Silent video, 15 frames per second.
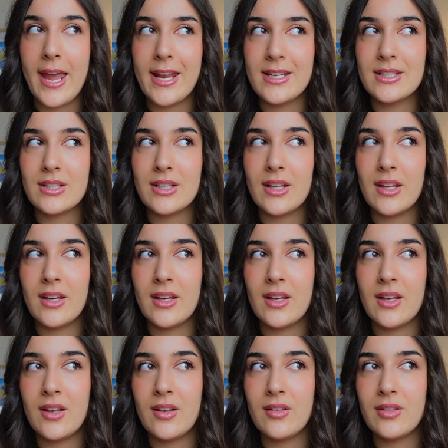And
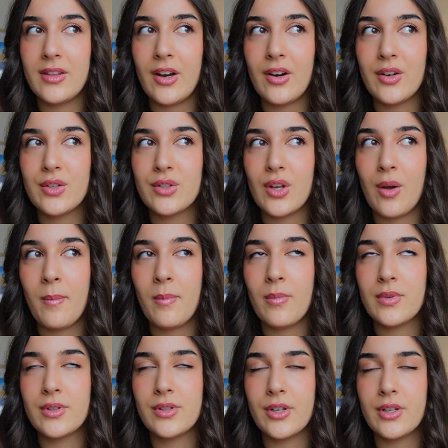there are
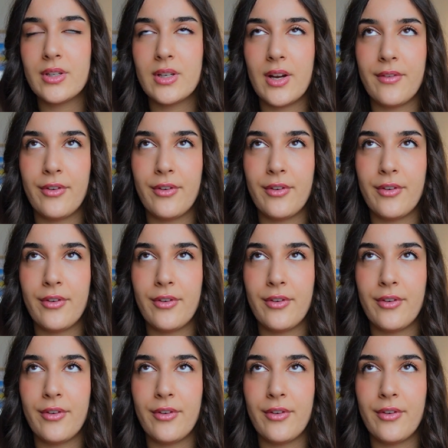some certain